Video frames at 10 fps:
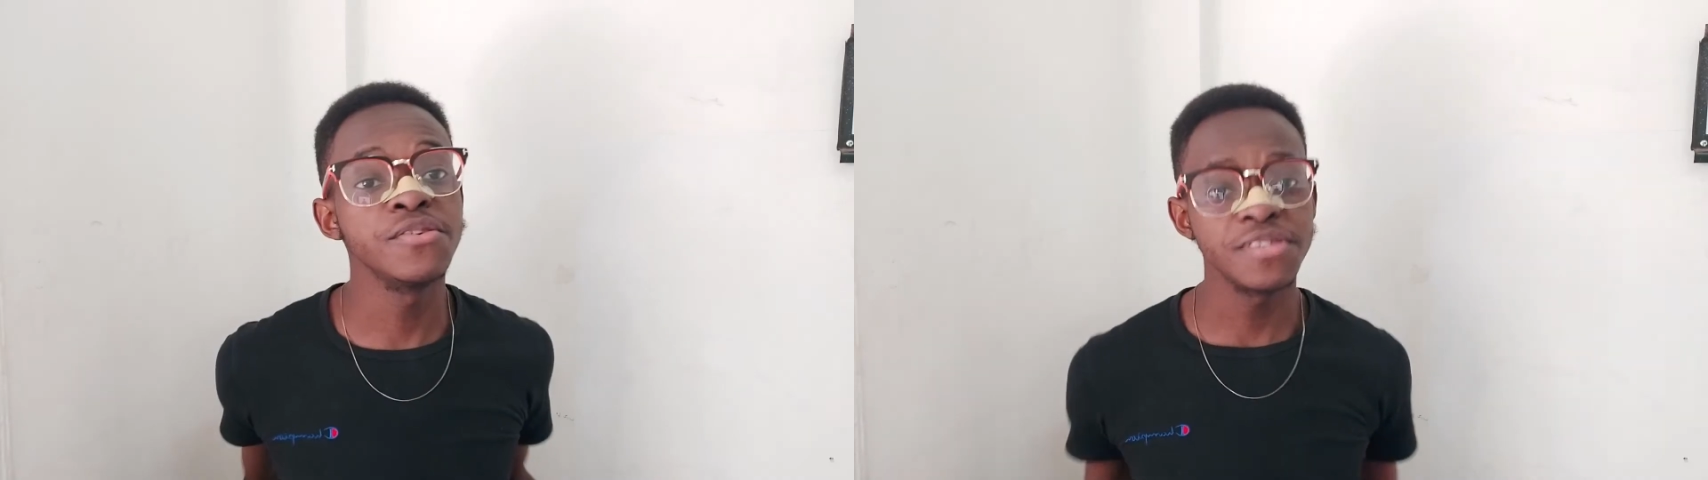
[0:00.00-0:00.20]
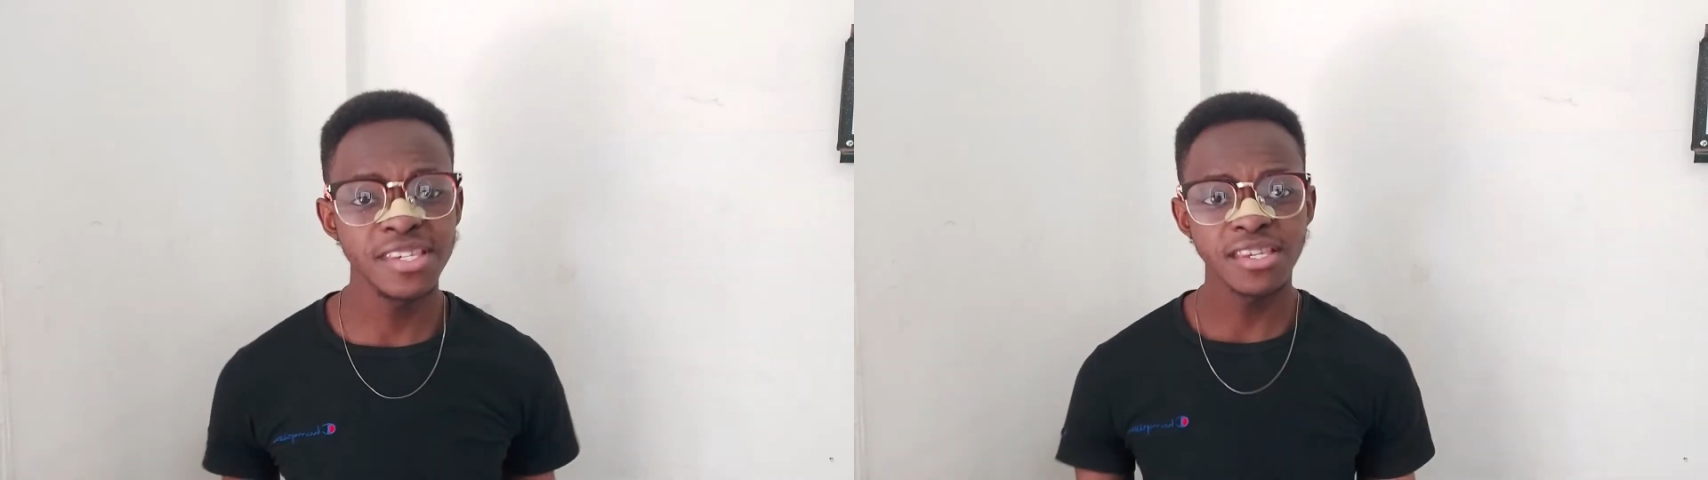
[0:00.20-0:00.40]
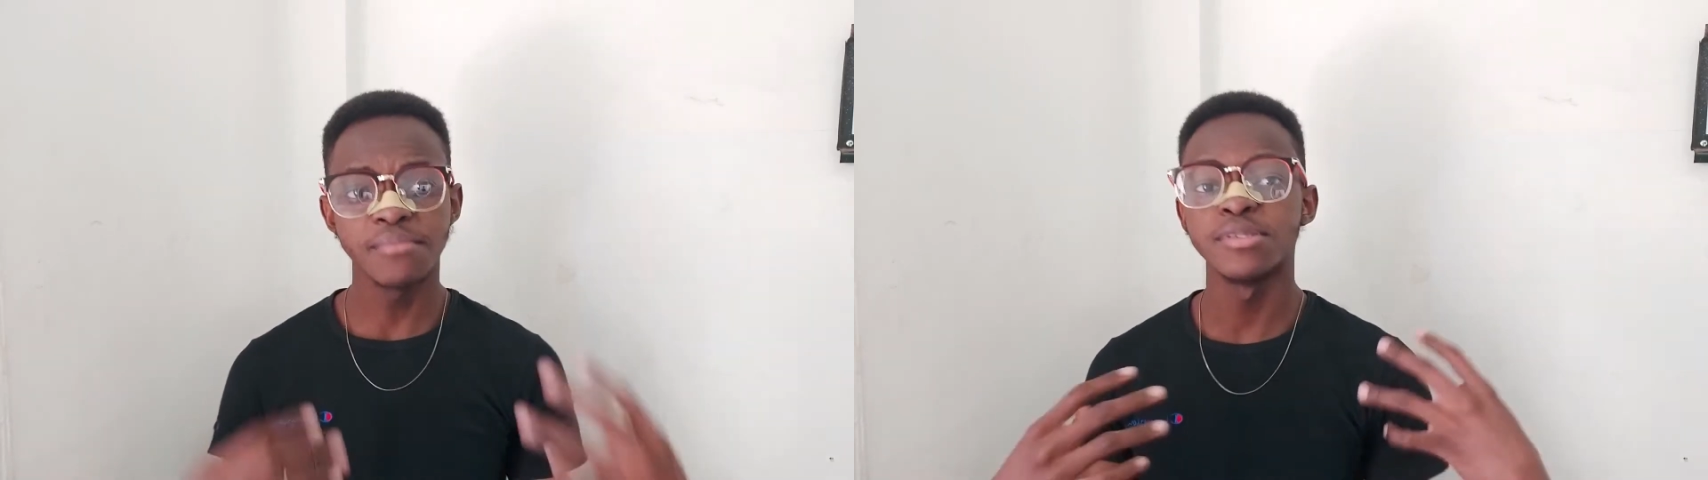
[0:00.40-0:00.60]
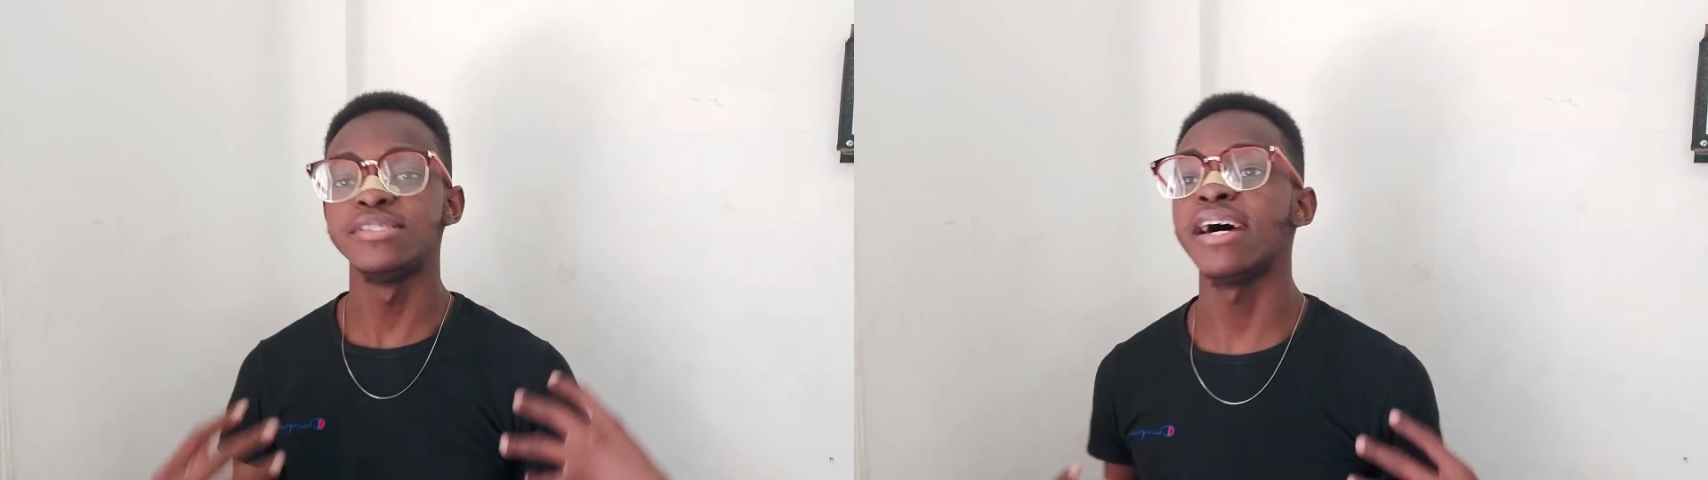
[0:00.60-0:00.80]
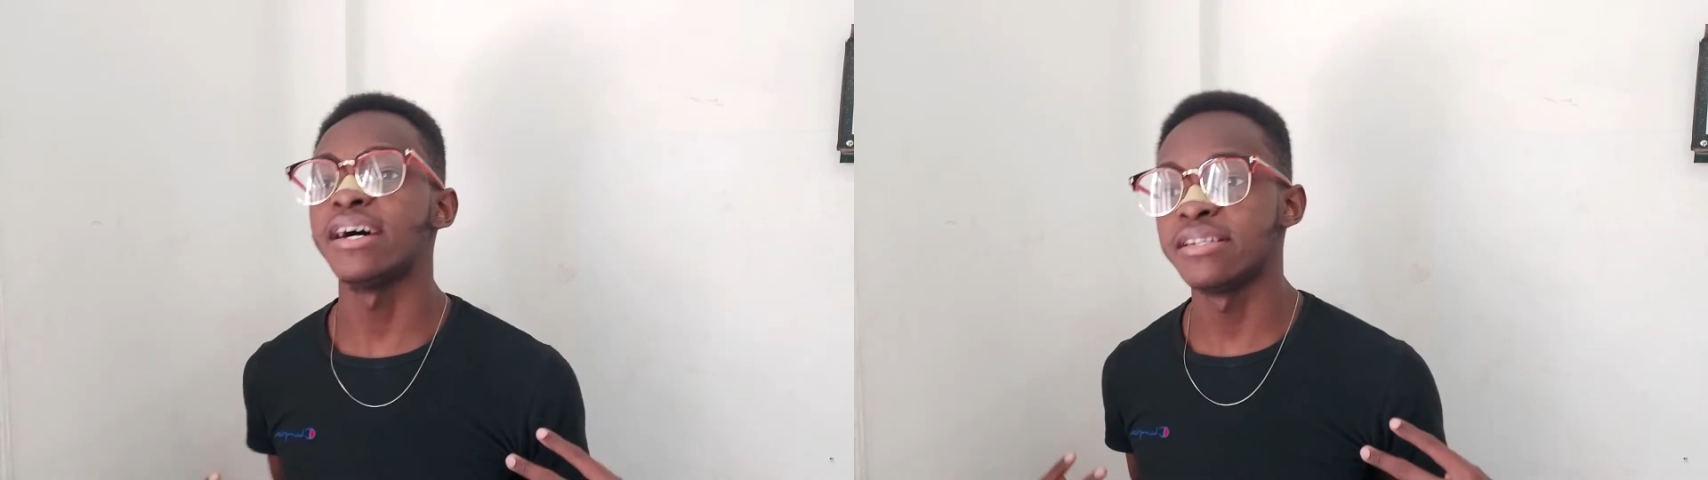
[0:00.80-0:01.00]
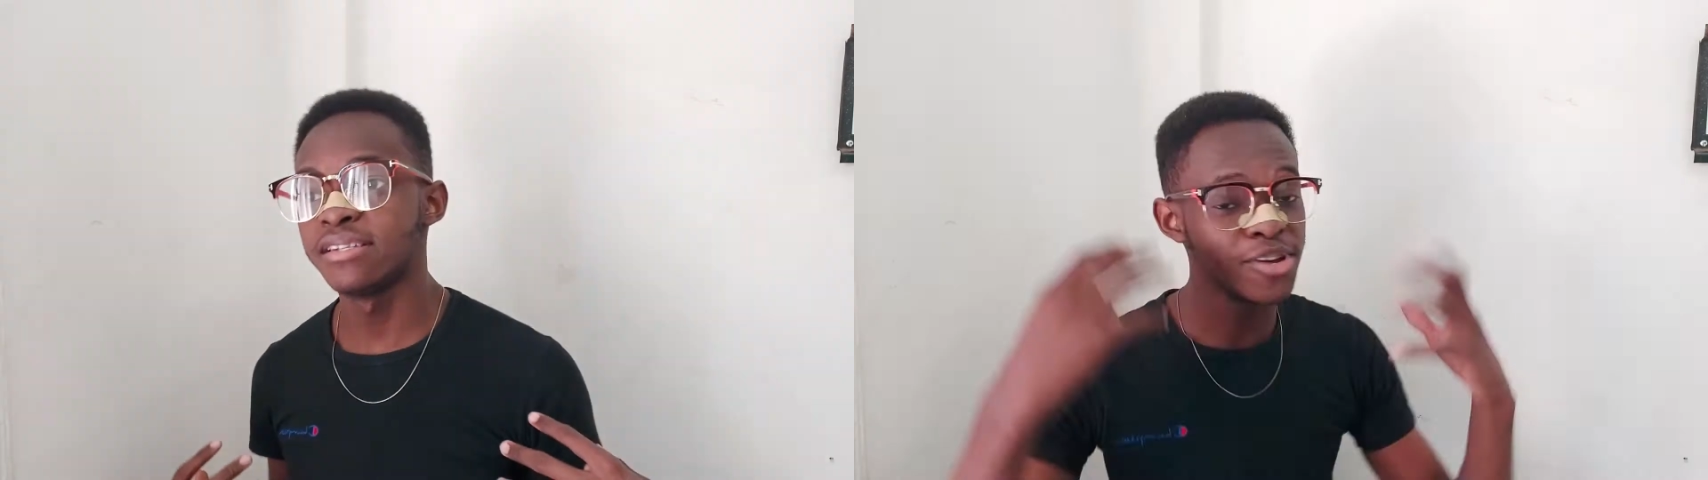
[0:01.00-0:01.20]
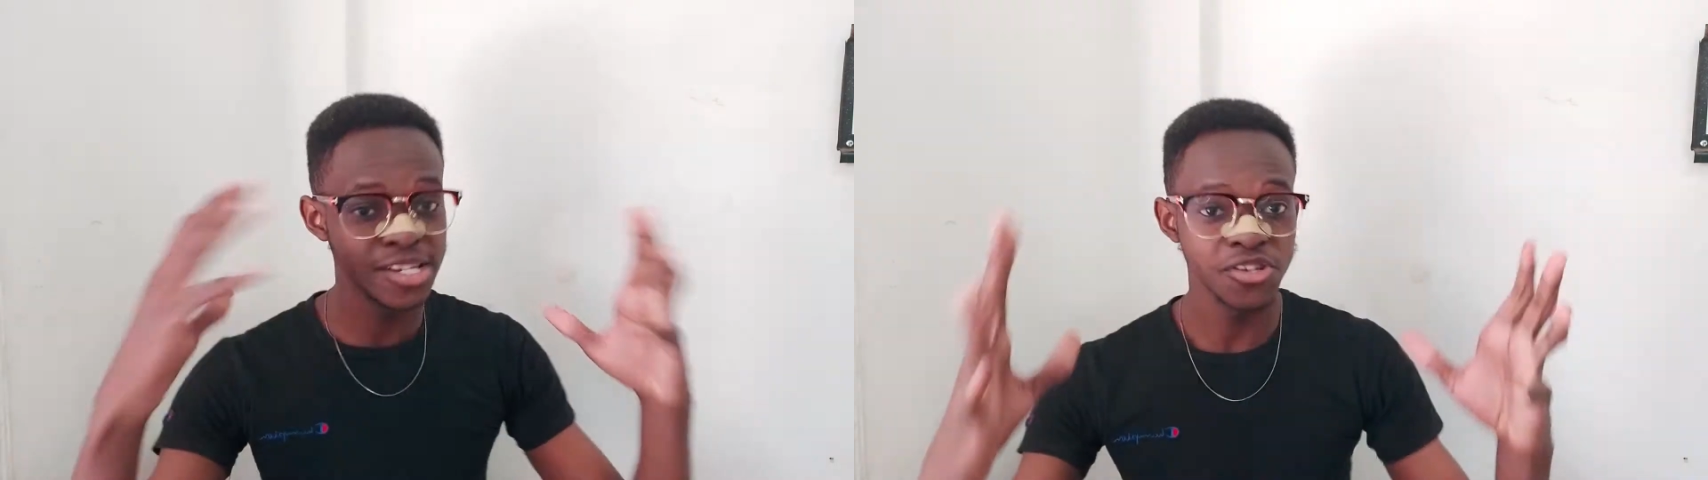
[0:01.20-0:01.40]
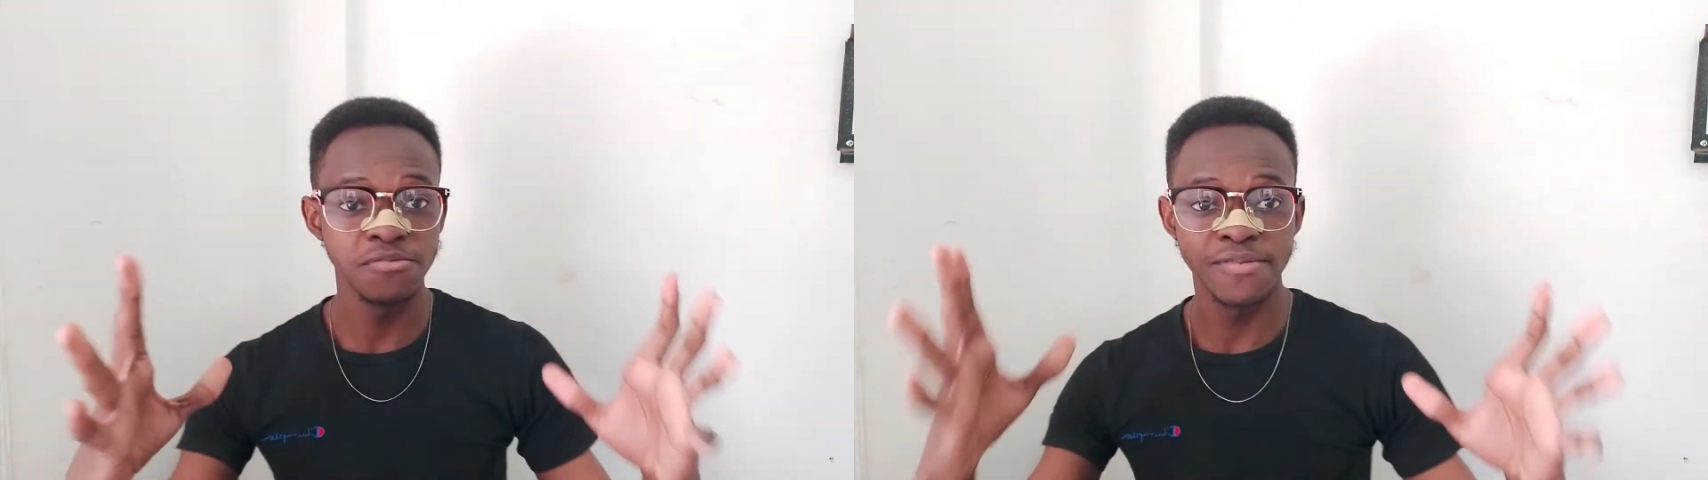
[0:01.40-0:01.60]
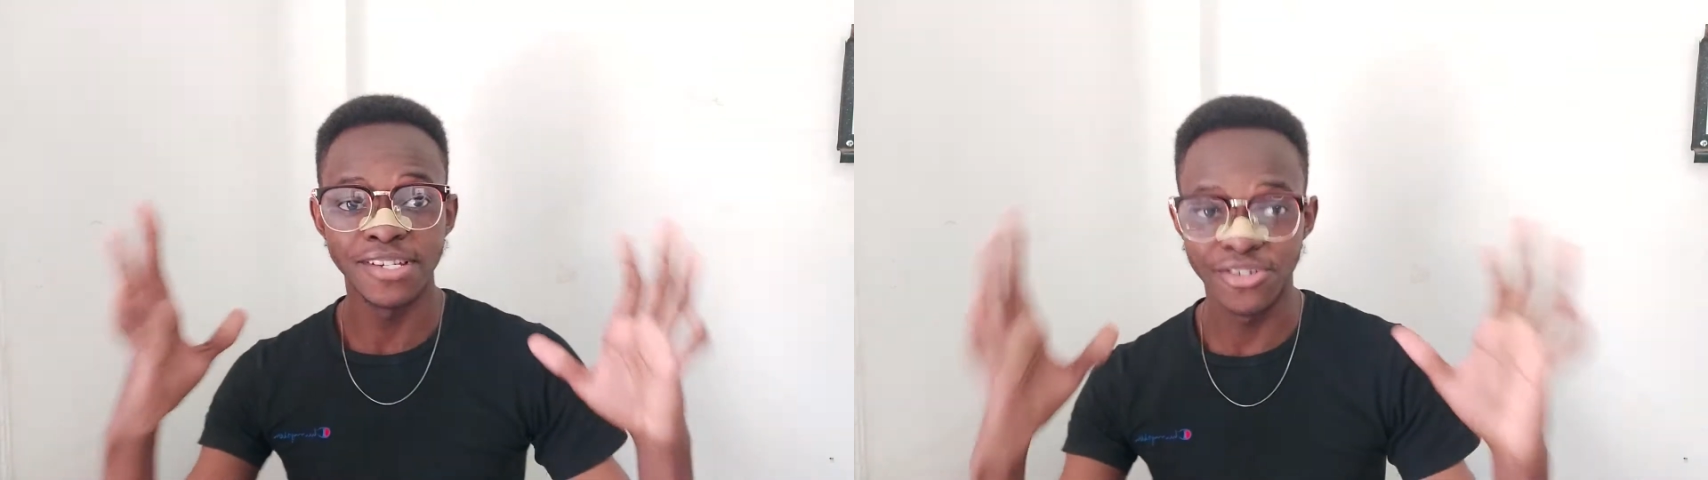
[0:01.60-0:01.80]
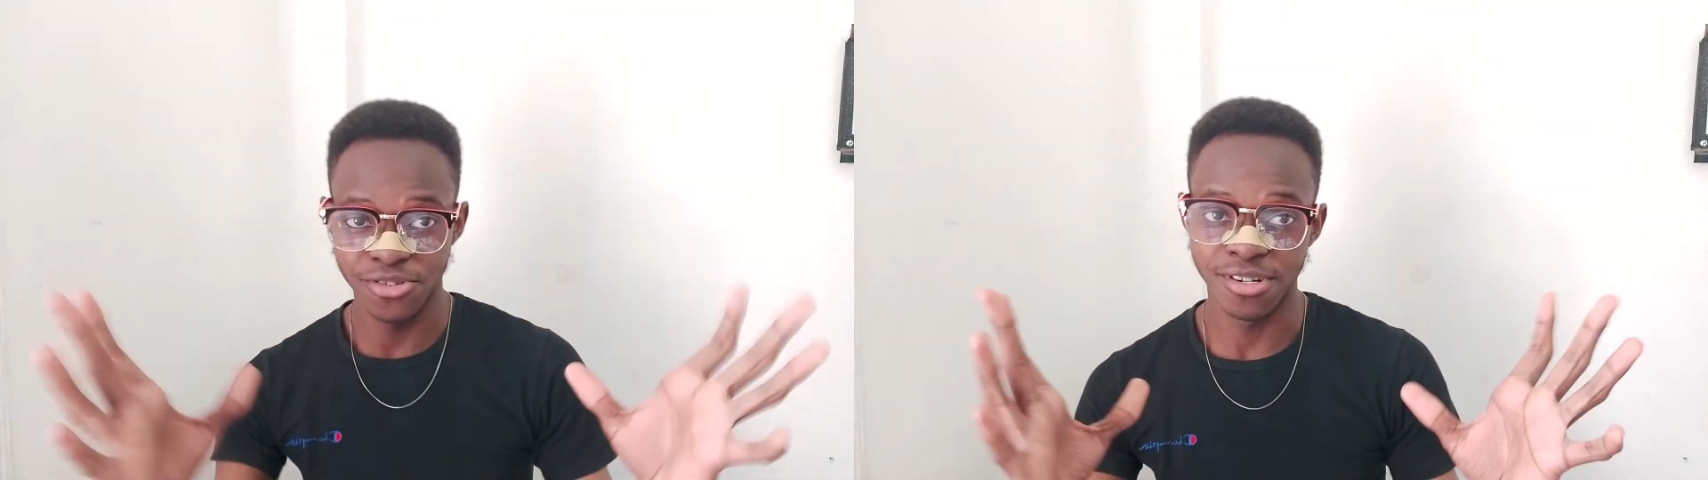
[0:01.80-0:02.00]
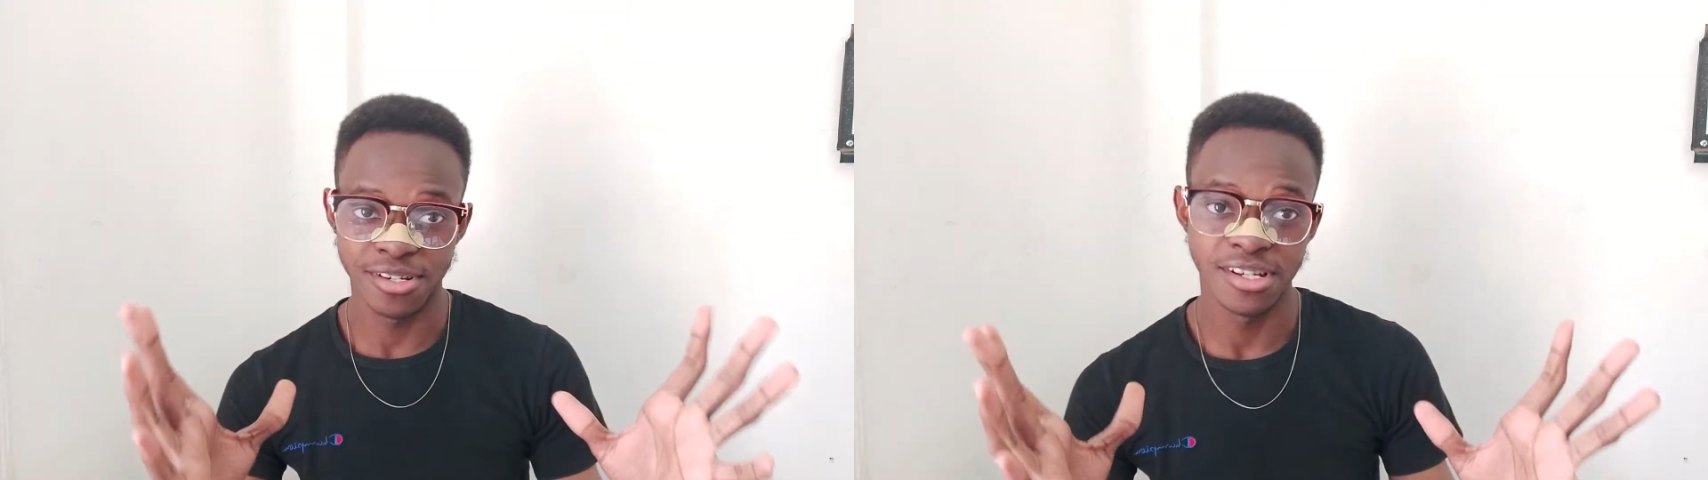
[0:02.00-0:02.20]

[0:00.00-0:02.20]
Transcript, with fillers: So since I'm a dad, you guys are going to be my children,